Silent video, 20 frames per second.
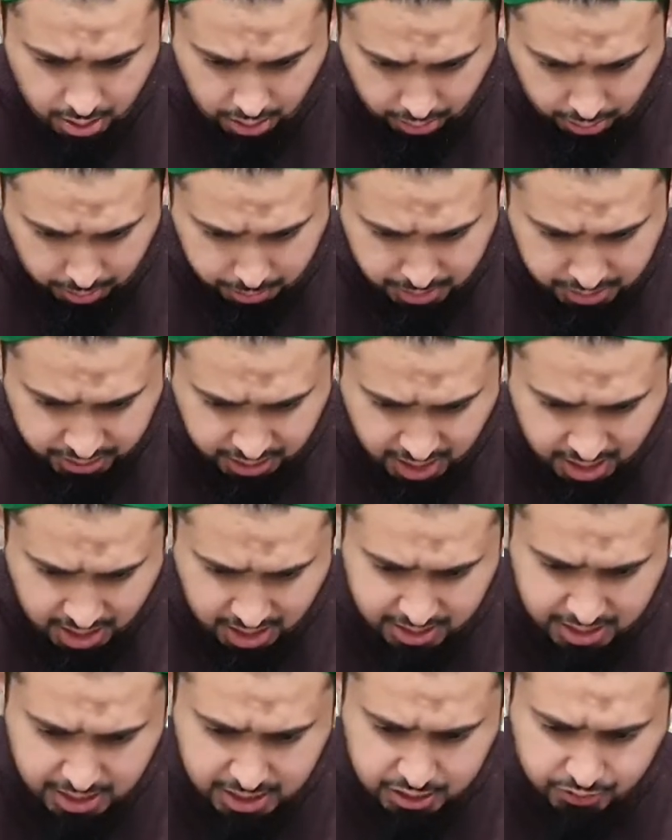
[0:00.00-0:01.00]

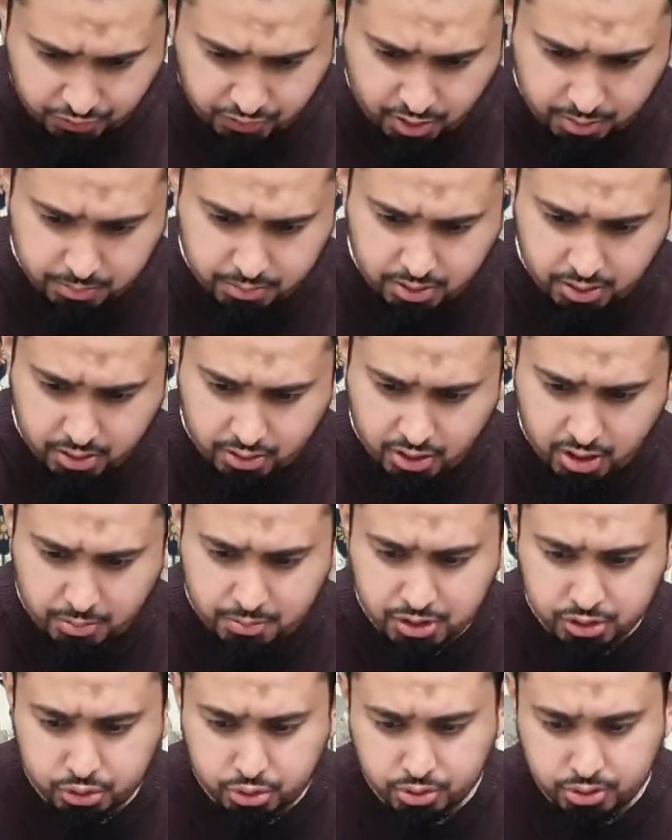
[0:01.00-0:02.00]
Ramadan is from
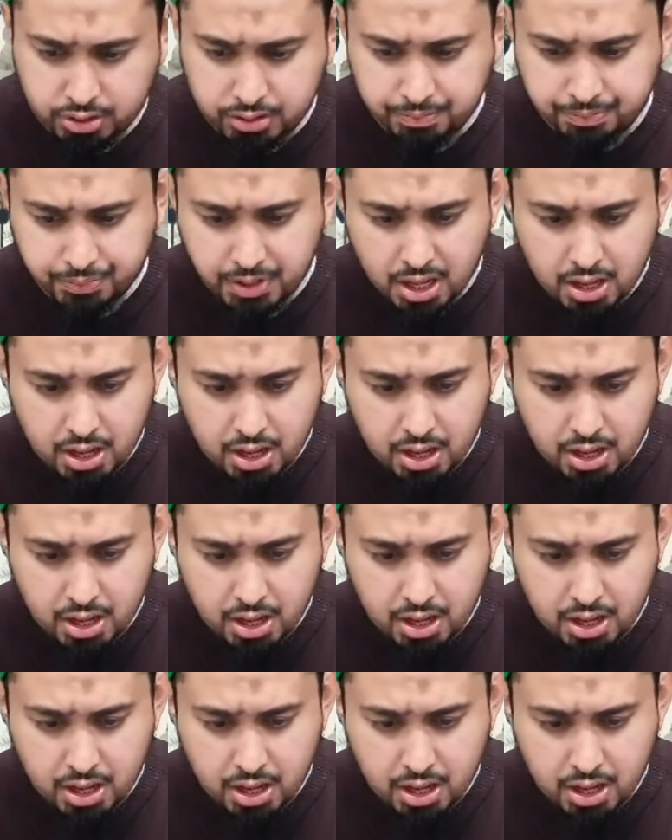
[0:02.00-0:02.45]
Ramadan,